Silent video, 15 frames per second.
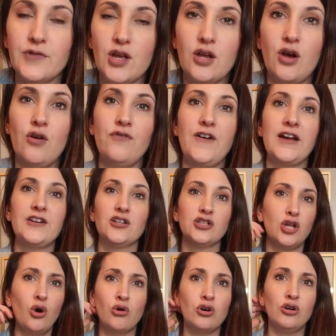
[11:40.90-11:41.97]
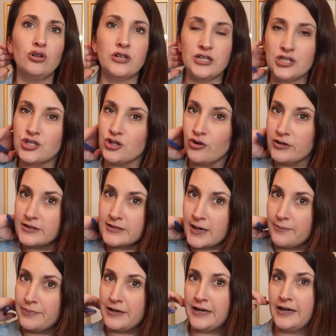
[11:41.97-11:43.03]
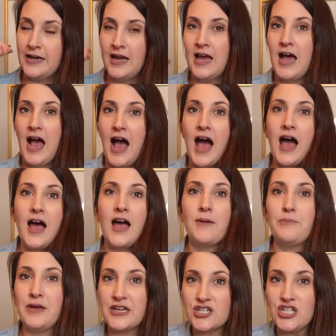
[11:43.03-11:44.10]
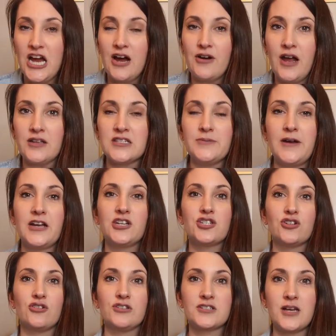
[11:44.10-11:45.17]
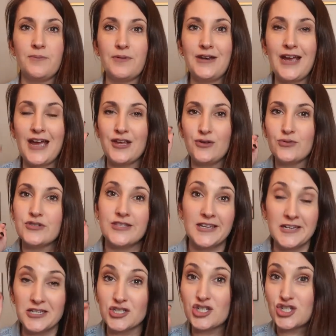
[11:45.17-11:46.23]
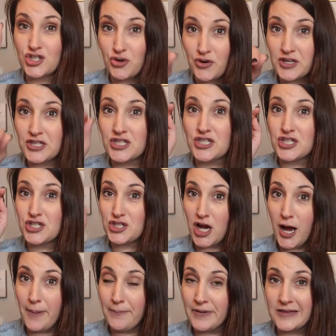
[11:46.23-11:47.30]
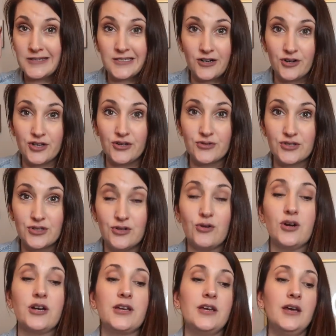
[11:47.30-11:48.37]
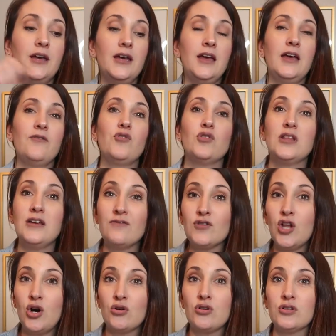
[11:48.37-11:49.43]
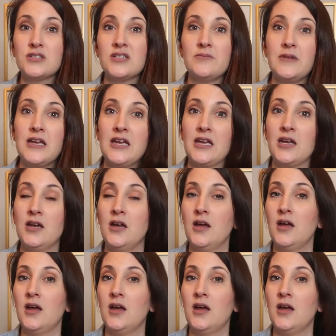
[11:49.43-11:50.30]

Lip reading: Go find a local insurance company. Big shout out to my insurance company. I use the Insurance Shop in Syracuse, New York. If you live local to me,